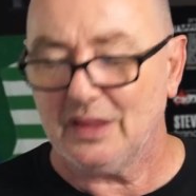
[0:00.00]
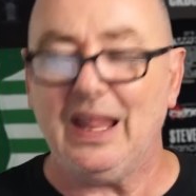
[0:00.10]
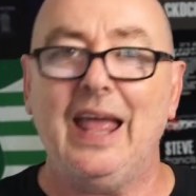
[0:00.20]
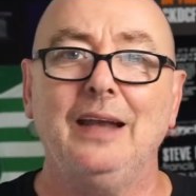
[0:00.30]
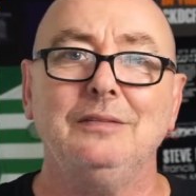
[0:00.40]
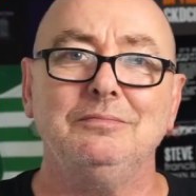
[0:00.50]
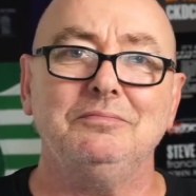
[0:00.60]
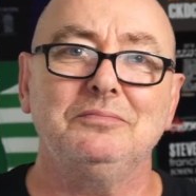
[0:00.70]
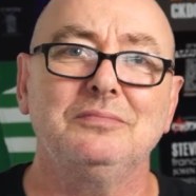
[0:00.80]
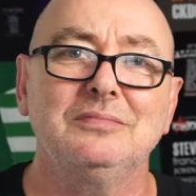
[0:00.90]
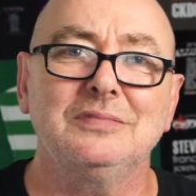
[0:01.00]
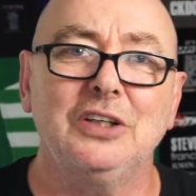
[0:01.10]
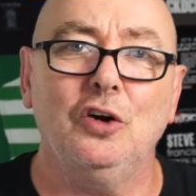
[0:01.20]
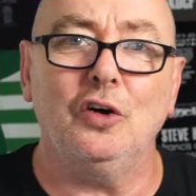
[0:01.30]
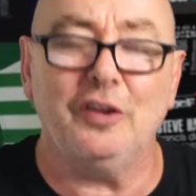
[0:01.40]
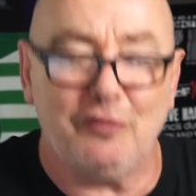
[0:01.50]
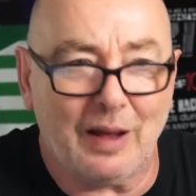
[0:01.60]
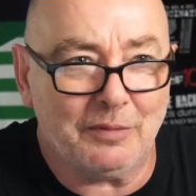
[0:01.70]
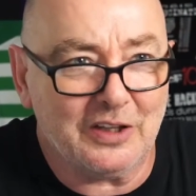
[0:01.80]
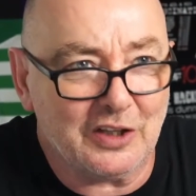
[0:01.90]
Then, you know, the
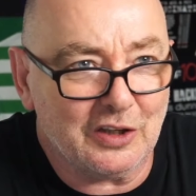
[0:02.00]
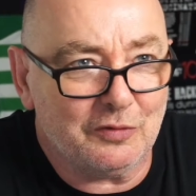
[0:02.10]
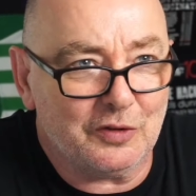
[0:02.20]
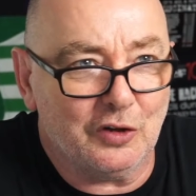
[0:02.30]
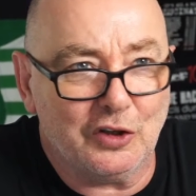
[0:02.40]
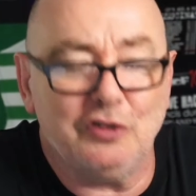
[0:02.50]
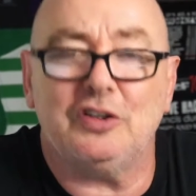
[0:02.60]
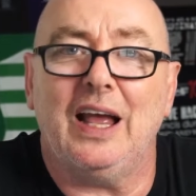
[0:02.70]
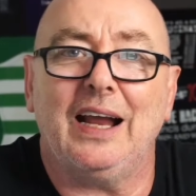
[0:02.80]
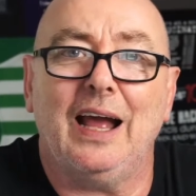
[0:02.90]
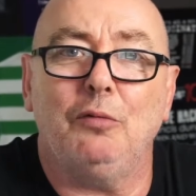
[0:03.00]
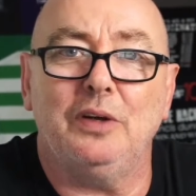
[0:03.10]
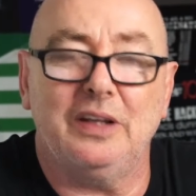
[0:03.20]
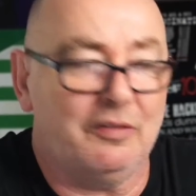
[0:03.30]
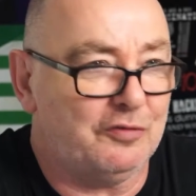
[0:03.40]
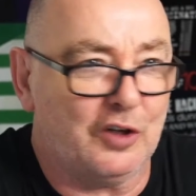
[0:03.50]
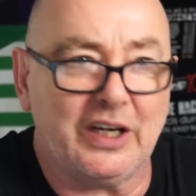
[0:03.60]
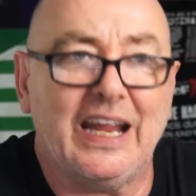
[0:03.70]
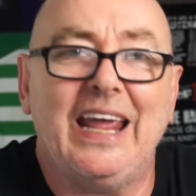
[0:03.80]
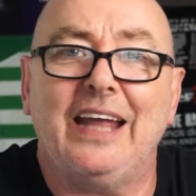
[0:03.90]
family that you know used to hang out with, they
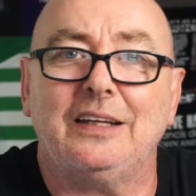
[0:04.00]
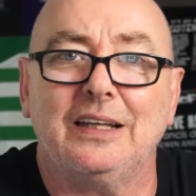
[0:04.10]
fucking hate you.